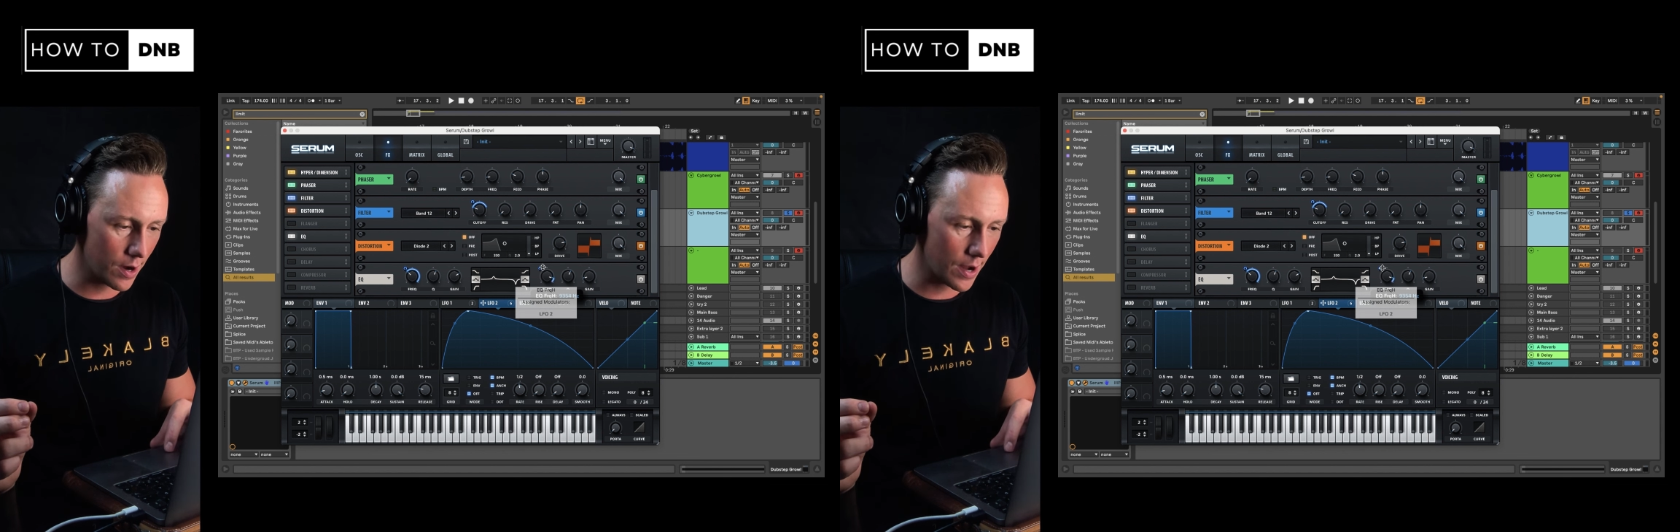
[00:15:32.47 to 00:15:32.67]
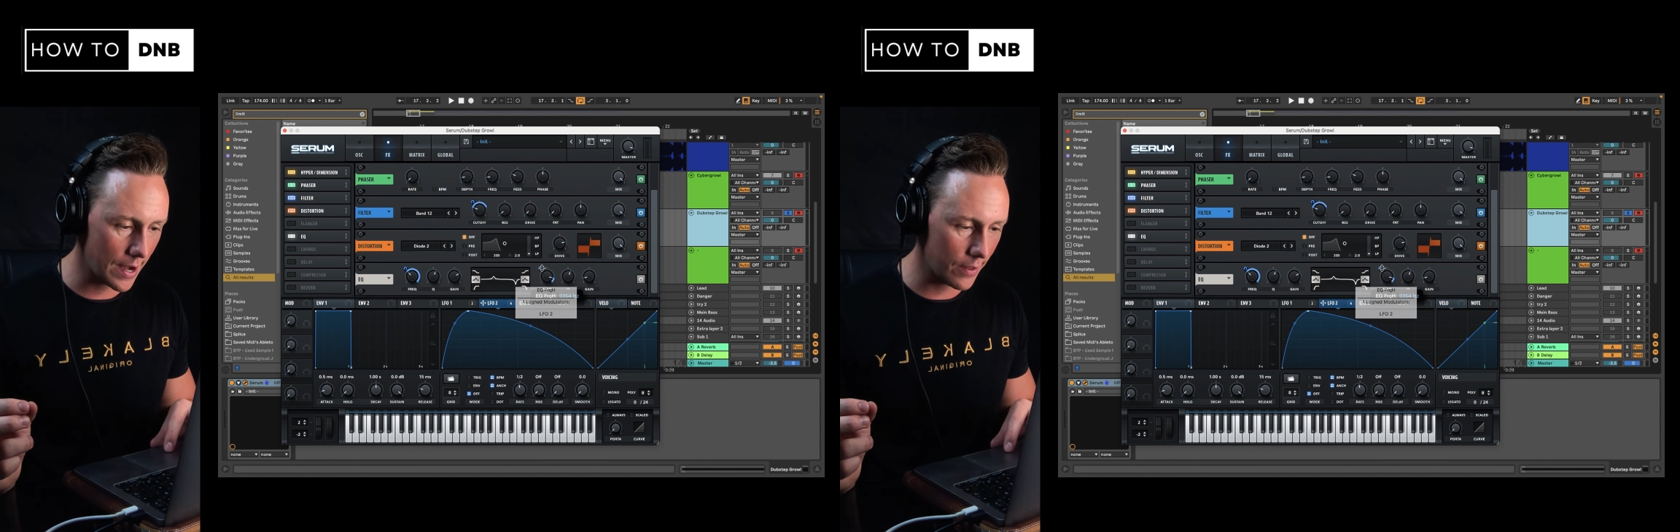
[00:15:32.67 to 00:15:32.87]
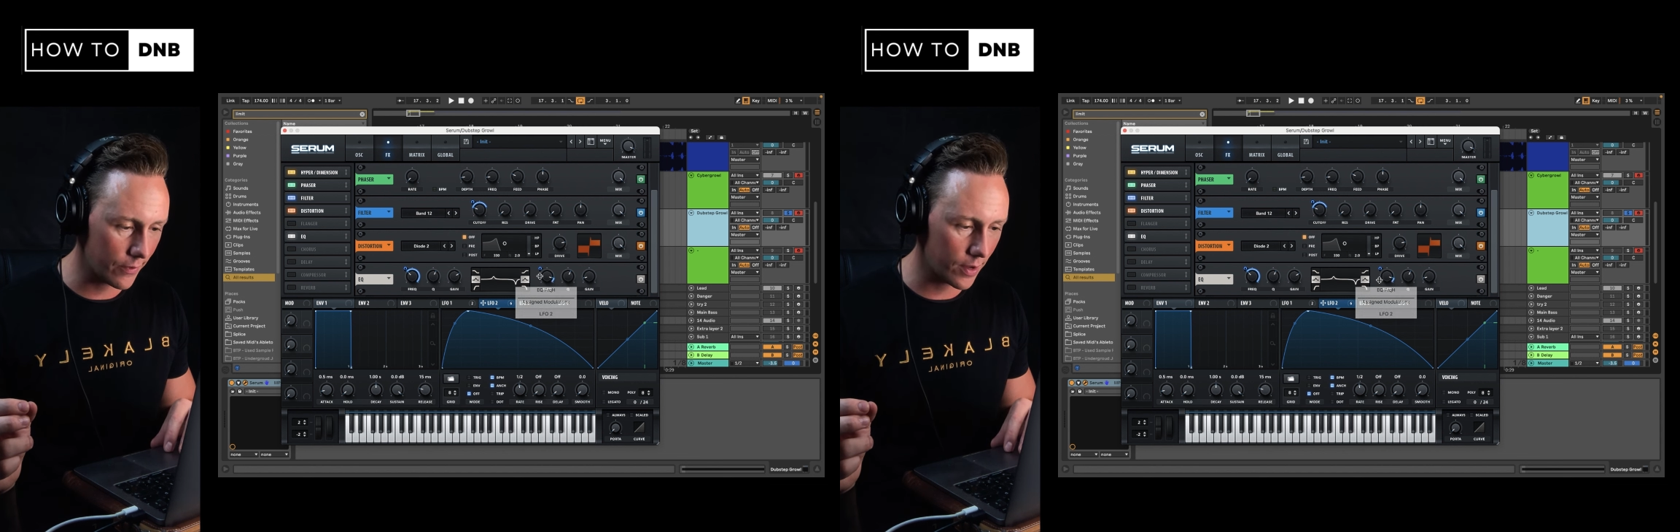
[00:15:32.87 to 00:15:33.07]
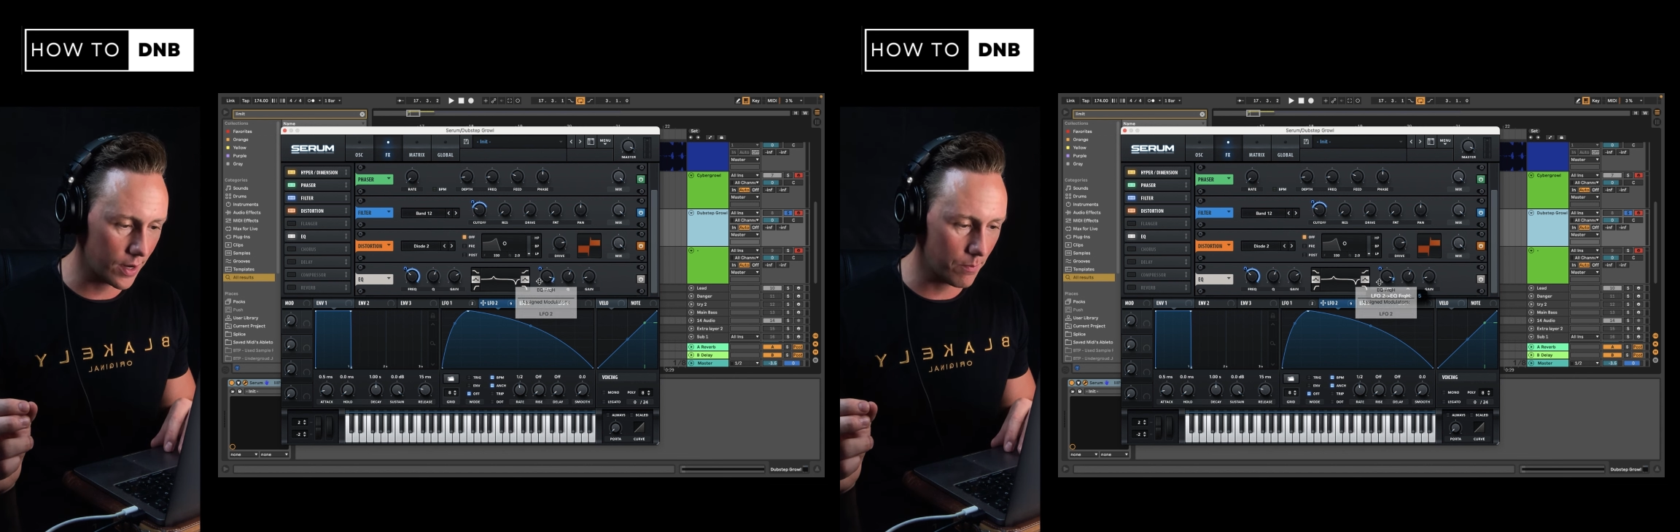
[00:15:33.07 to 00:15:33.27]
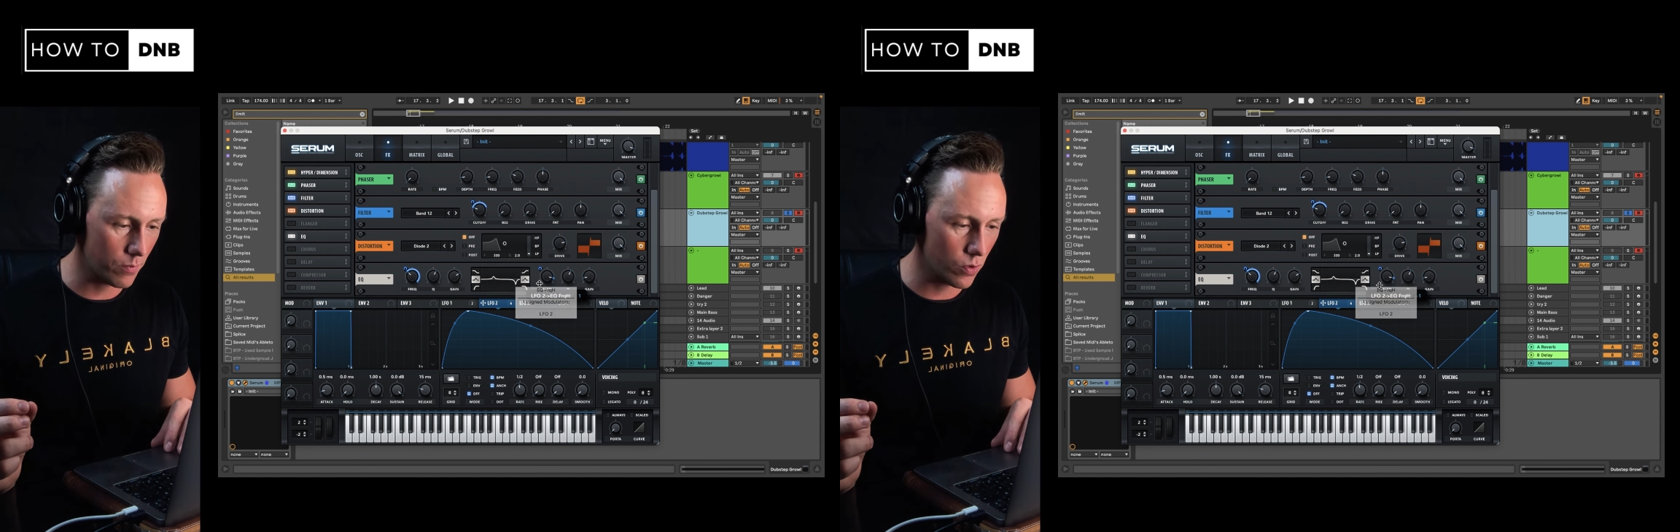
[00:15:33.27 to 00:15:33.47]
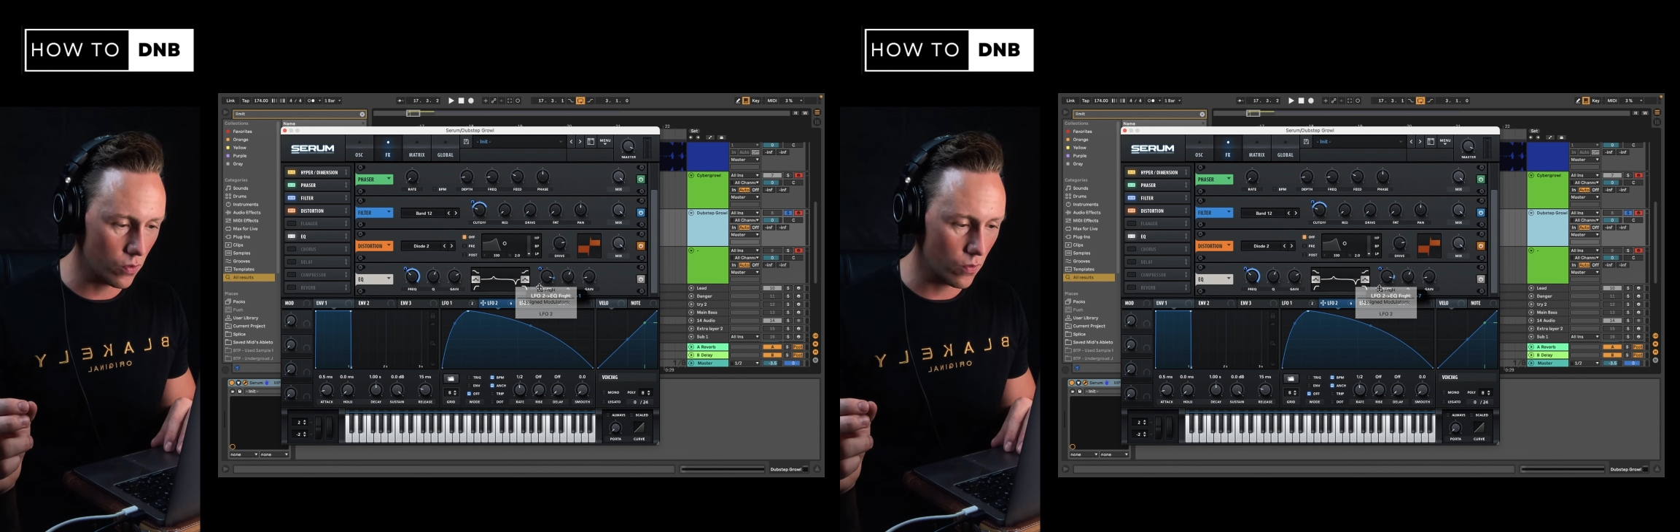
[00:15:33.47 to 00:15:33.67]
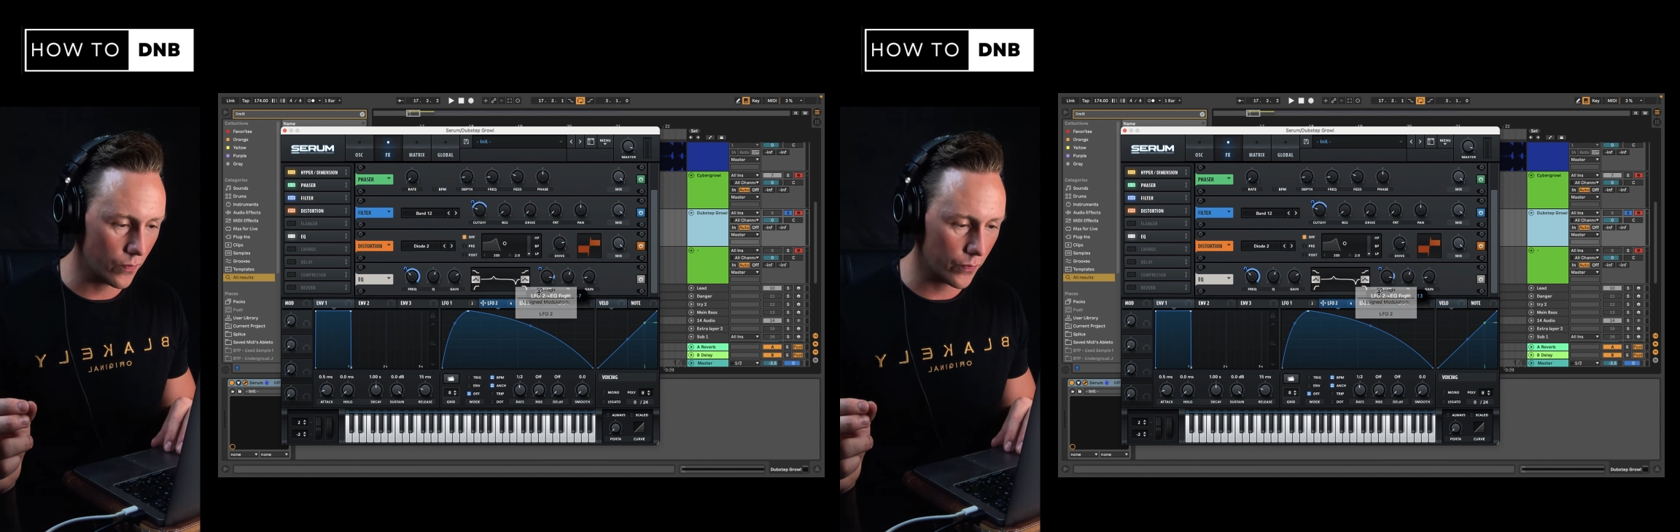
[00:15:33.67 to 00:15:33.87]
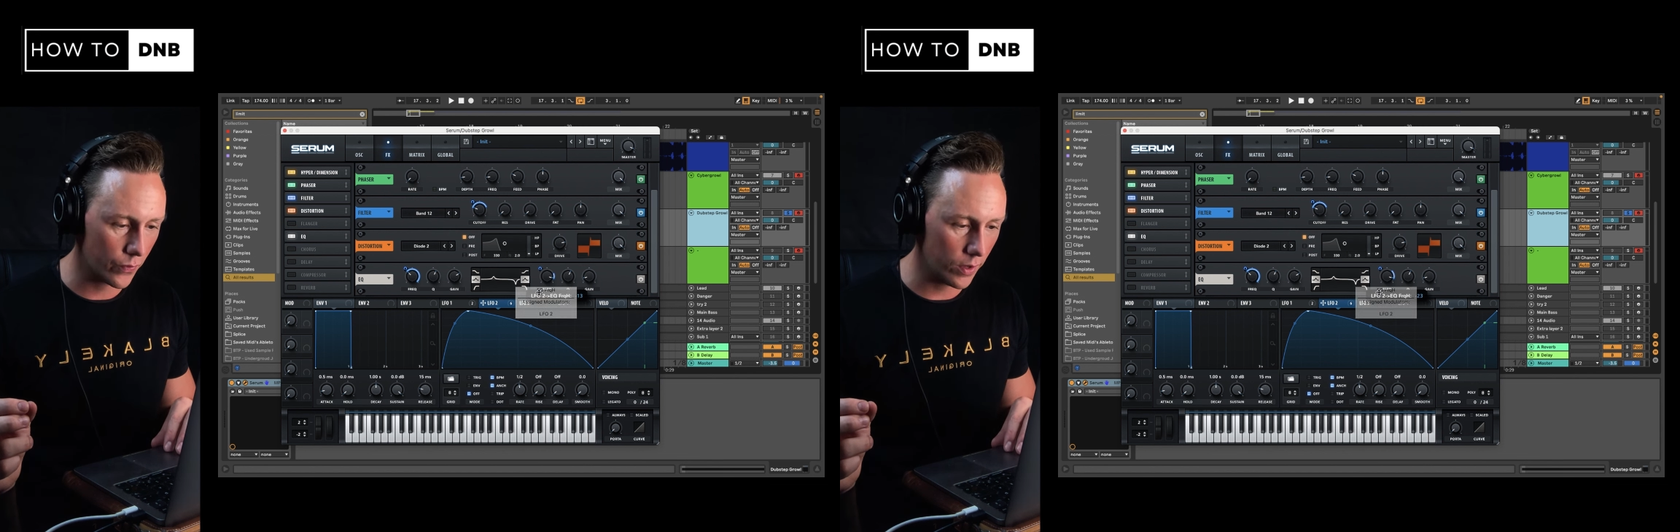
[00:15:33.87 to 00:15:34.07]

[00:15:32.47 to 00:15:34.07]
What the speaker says: and it's going to move,